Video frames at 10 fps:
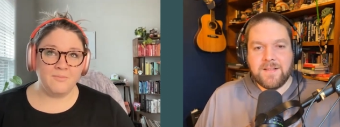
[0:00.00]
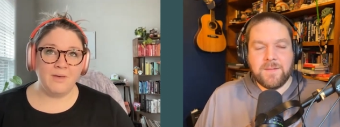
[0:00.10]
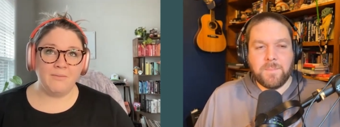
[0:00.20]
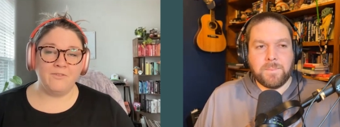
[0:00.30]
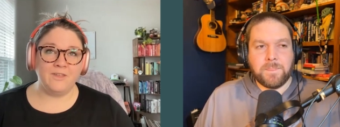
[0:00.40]

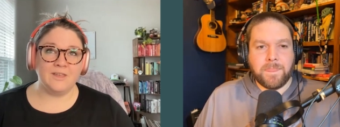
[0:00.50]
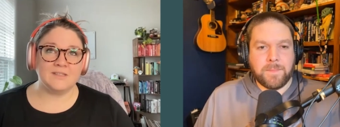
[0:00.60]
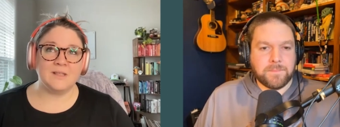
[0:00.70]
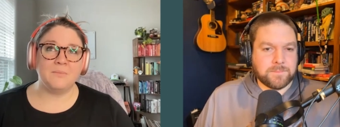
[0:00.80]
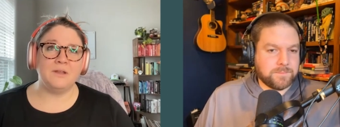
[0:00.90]

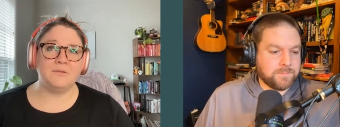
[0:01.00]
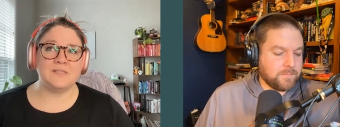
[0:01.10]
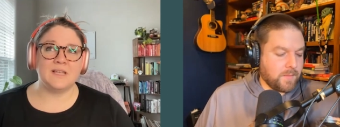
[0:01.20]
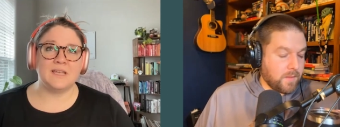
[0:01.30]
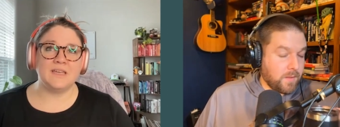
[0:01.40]
Speaker 1: Memphis, somebody
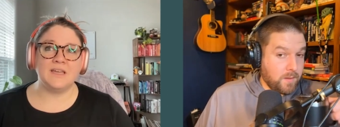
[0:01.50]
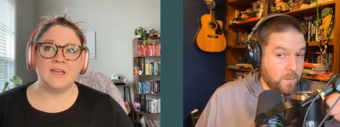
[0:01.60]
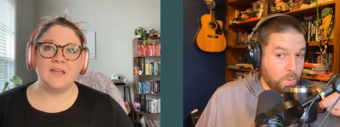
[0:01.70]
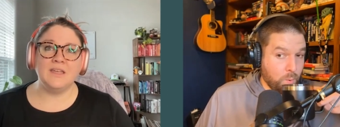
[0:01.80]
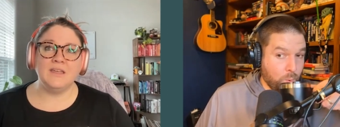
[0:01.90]
was
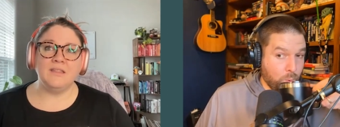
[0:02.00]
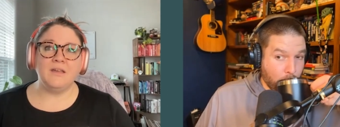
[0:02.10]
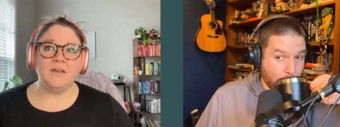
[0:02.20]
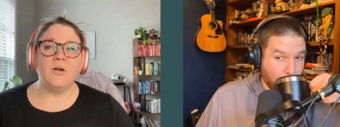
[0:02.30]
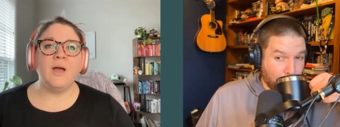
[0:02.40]
saying,
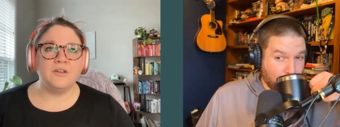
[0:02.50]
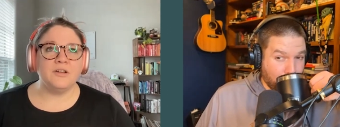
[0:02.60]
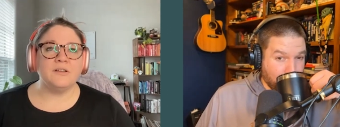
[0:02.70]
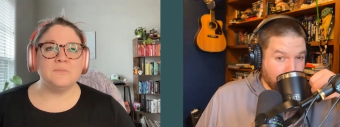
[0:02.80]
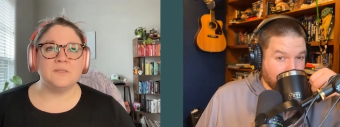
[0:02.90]
like, or
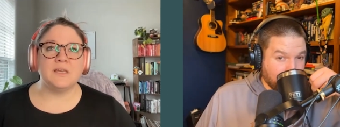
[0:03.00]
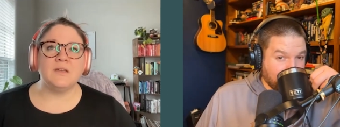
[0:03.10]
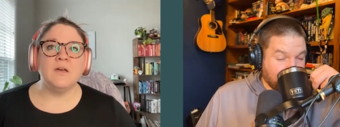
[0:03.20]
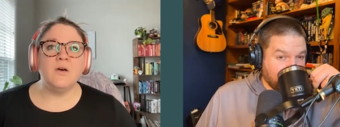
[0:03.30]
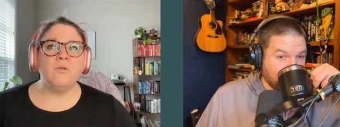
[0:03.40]
Hendrix was
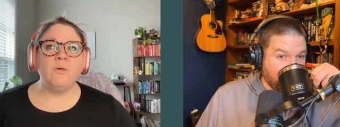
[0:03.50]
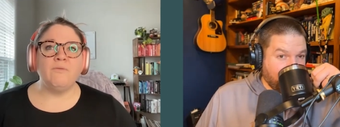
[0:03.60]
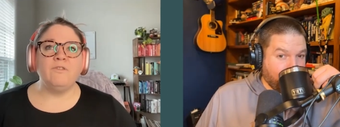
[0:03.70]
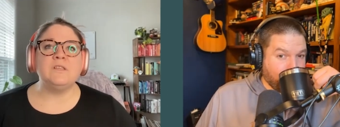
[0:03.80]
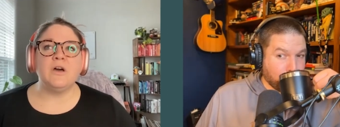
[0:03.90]
like,
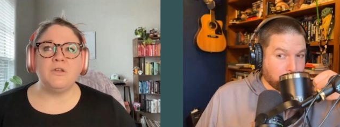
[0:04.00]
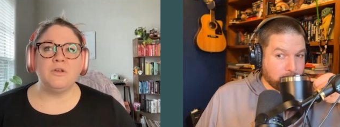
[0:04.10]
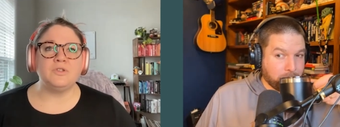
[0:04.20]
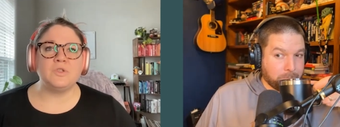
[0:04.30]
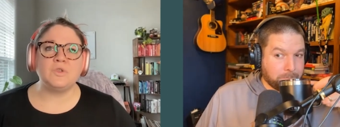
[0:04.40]
well, Memphis, how
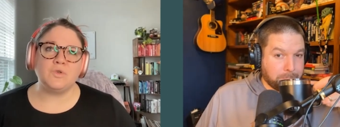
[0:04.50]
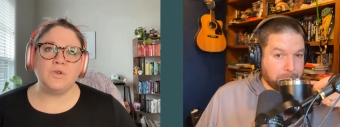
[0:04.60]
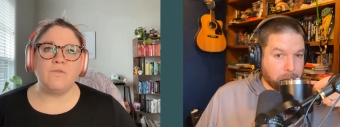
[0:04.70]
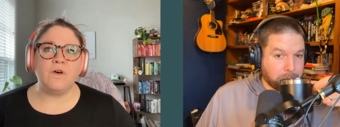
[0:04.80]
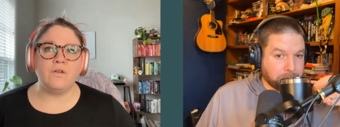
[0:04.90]
do you get to
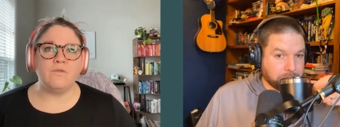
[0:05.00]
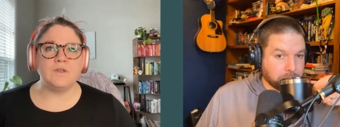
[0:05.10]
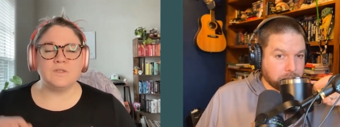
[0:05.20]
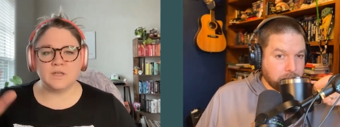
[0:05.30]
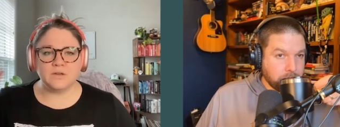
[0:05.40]
school if all
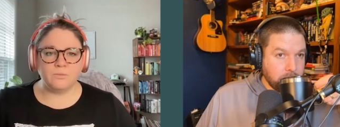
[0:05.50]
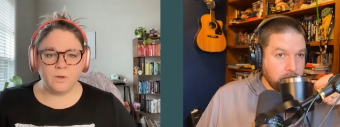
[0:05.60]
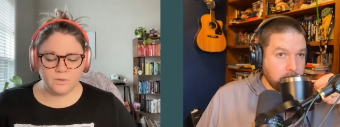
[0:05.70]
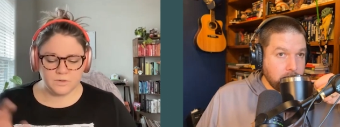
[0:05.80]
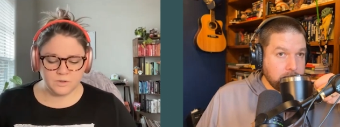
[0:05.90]
of these like
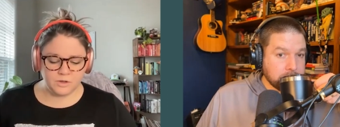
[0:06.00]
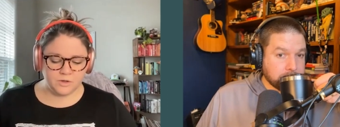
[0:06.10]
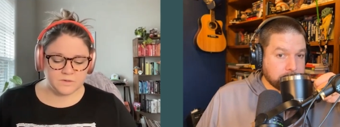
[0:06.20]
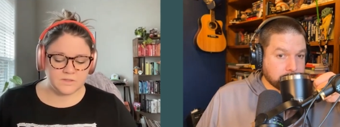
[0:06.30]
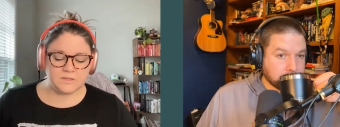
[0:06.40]
roads are
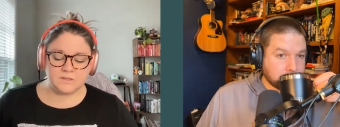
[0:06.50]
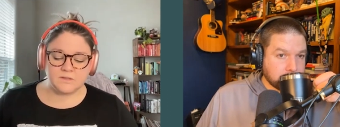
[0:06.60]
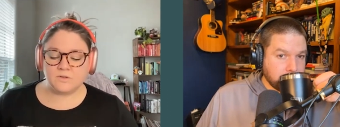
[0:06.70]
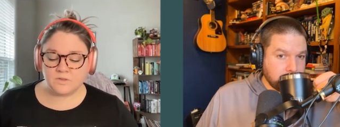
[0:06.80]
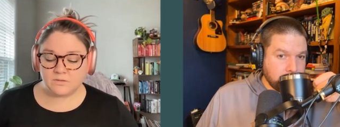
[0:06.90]
closed?
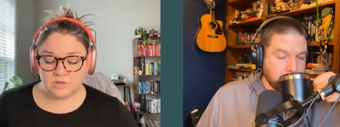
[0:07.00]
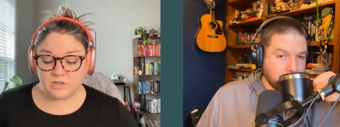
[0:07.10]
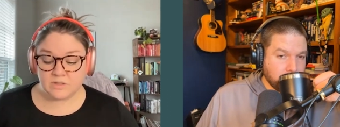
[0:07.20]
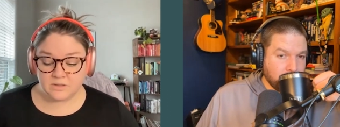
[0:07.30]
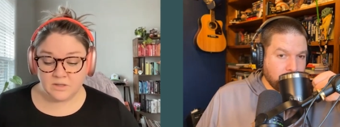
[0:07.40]
Because there's
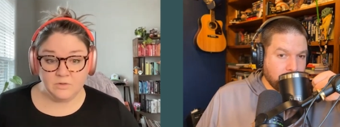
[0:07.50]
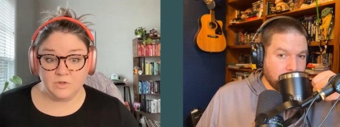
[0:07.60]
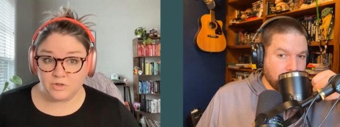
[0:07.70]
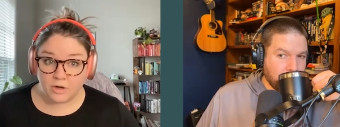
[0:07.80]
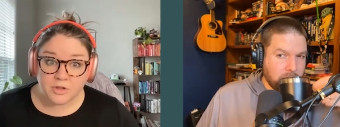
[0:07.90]
just
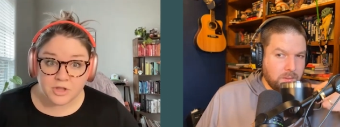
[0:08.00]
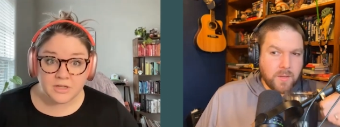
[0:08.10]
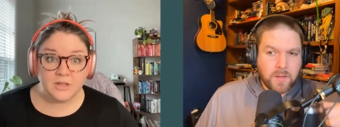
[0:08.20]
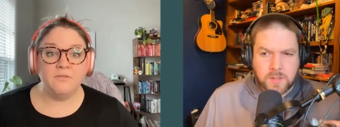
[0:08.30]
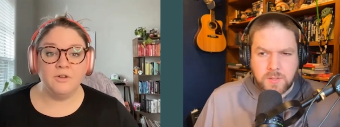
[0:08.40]

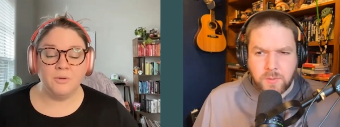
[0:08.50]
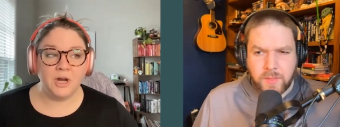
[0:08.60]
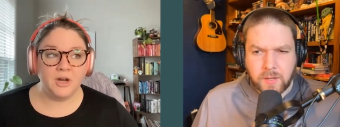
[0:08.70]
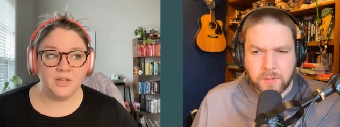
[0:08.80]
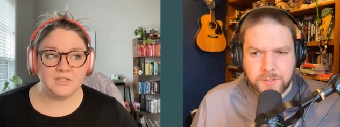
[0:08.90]
construction
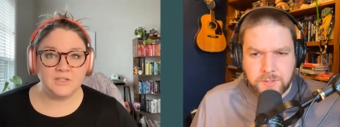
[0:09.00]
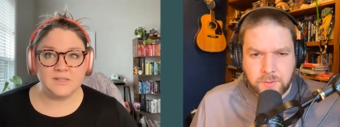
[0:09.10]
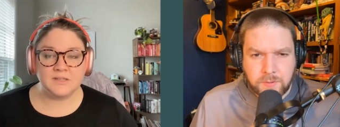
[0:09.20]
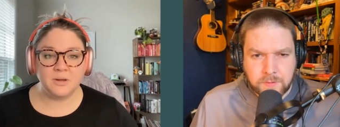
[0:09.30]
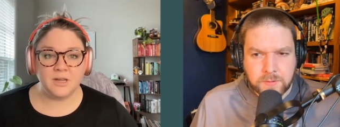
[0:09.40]
everywhere. Do they go
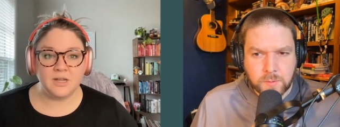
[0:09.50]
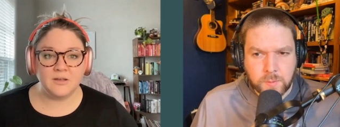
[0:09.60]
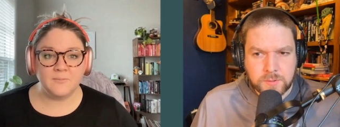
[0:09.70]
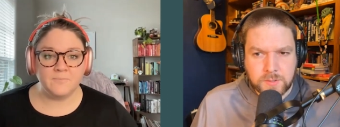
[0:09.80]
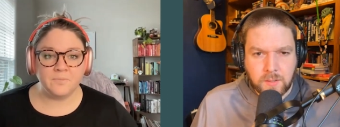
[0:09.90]
to two different right
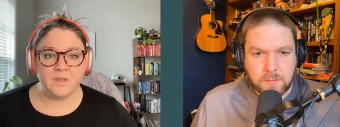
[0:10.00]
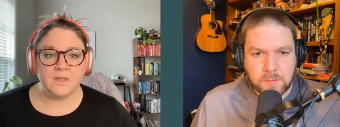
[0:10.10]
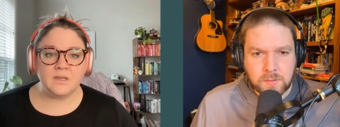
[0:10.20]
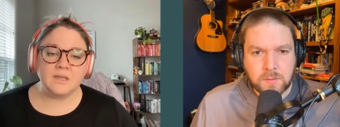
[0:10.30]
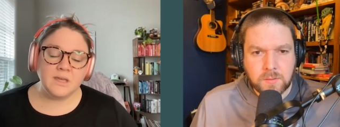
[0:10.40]
schools now?
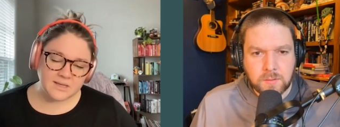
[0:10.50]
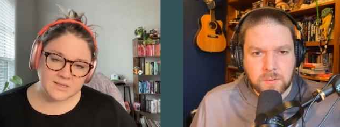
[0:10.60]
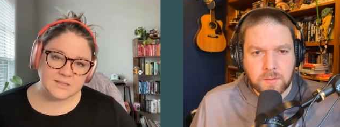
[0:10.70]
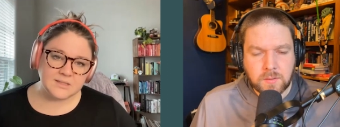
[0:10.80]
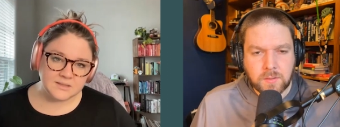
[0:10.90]
now?
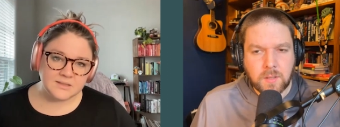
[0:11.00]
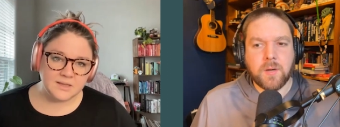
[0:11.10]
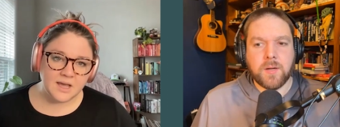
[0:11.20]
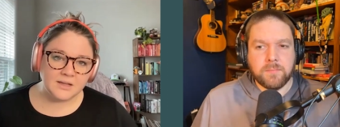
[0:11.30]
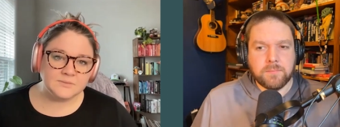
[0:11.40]
Yes.
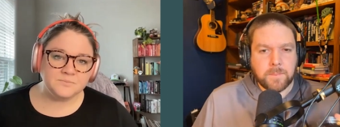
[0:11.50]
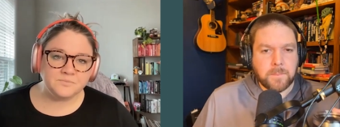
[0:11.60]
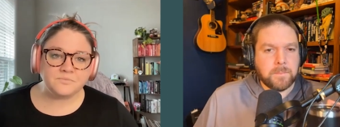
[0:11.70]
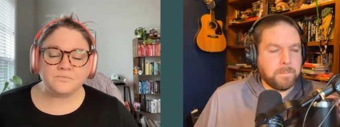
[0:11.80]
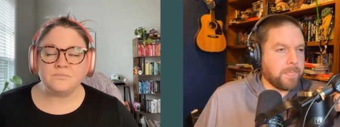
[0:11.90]
Okay. Yeah.
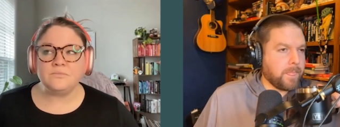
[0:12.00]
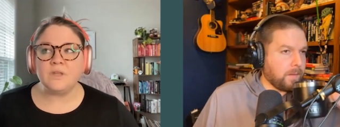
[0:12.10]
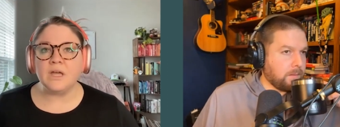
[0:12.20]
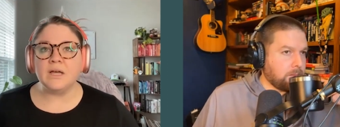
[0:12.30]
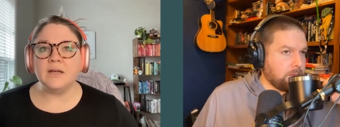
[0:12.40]

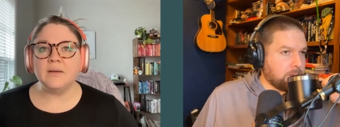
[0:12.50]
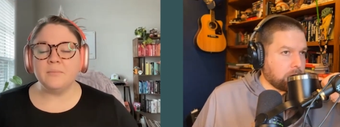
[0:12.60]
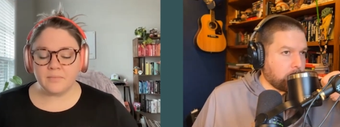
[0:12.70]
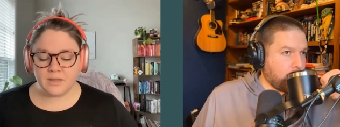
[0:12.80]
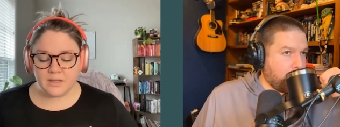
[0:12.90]

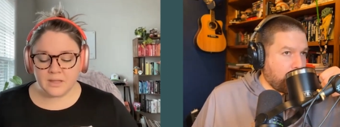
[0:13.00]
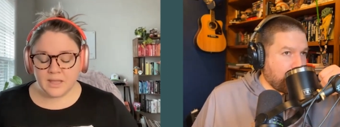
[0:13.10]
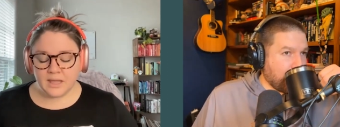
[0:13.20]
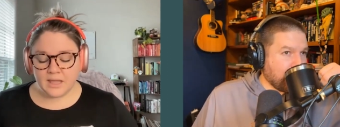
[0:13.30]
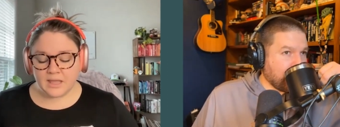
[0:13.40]
Um,
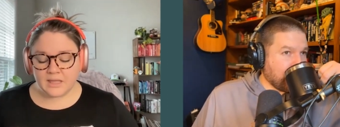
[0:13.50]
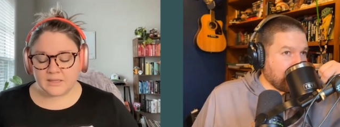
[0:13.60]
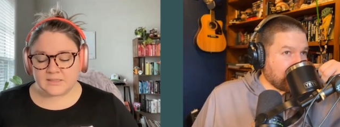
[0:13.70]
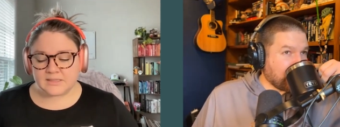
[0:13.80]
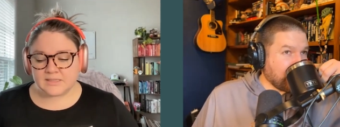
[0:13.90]

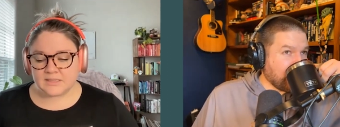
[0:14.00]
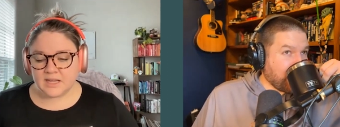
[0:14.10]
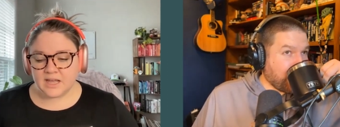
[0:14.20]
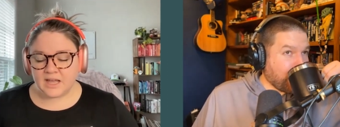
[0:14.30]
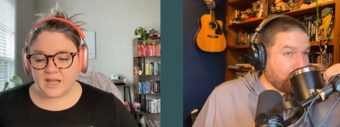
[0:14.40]
and
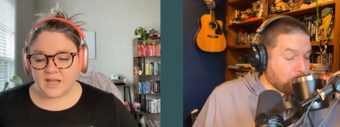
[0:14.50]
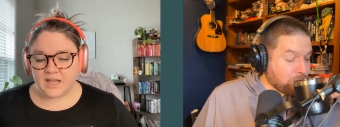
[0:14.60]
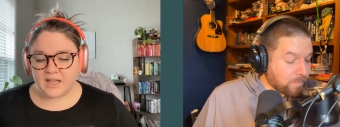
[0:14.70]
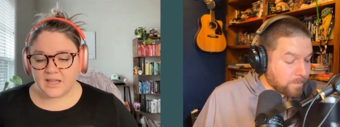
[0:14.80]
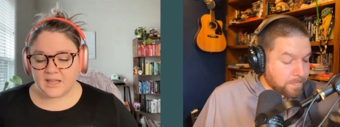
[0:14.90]

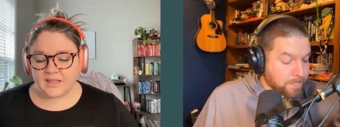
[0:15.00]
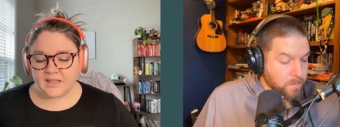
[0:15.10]
uh,